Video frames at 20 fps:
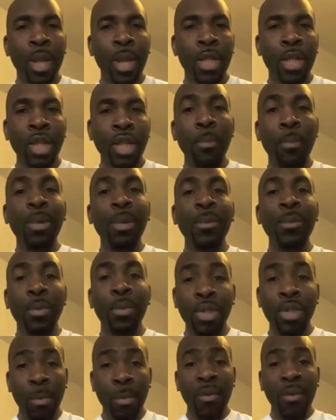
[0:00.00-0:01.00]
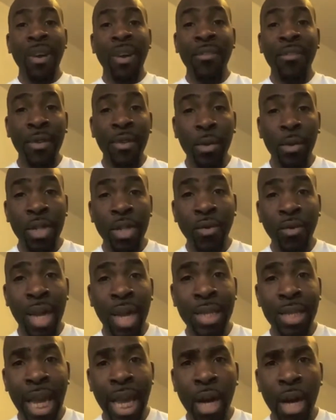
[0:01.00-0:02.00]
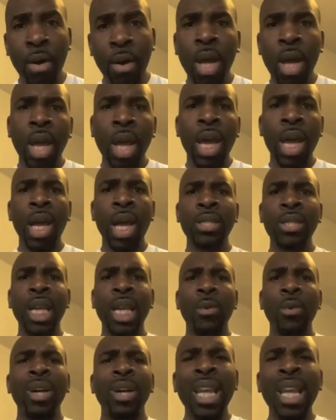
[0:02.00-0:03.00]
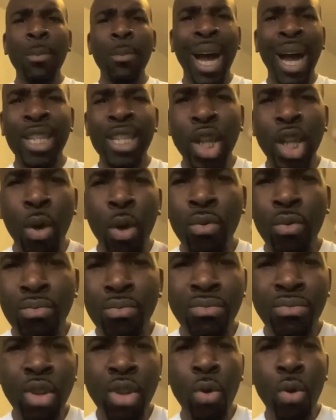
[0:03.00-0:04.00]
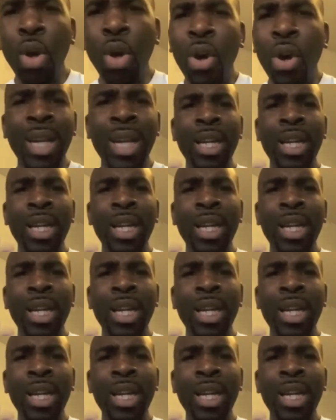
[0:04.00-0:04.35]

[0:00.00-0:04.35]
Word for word: Some people, some of our viewers right now, uh, saying, Well, yeah, but I don't know God.